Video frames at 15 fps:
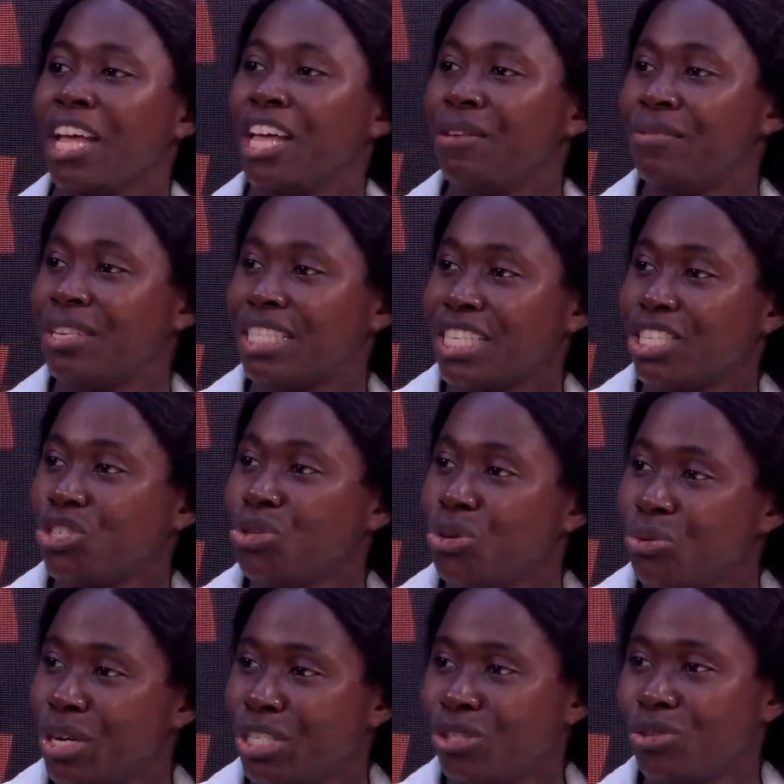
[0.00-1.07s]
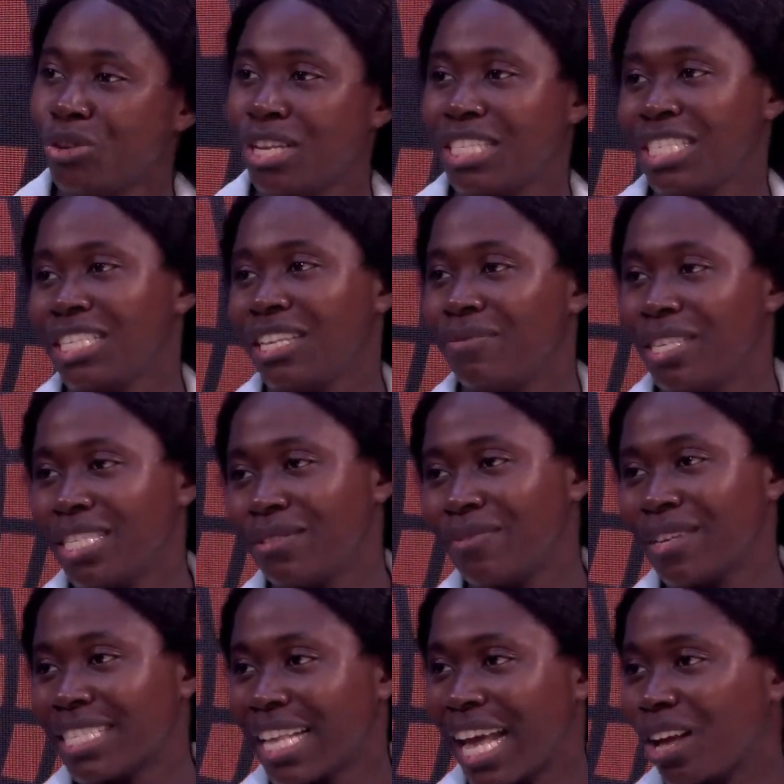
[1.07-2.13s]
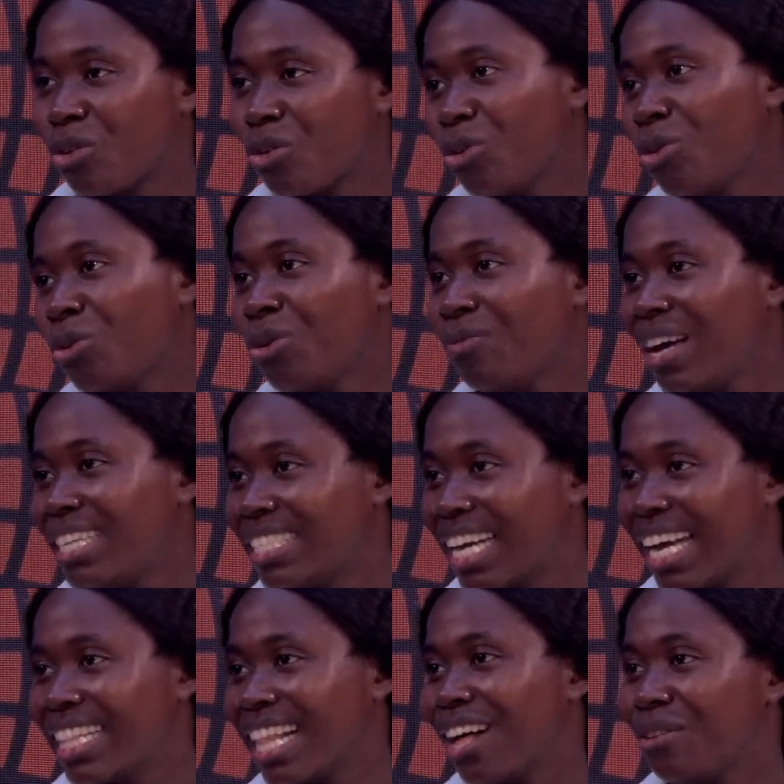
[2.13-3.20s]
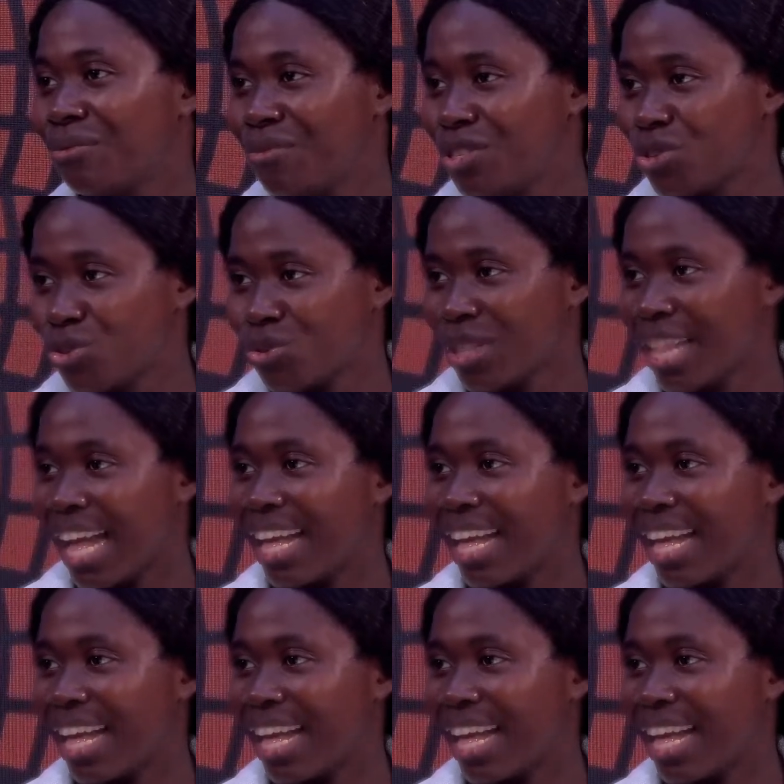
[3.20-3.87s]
If it is urine, you know it is a vesico-vaginal fistula.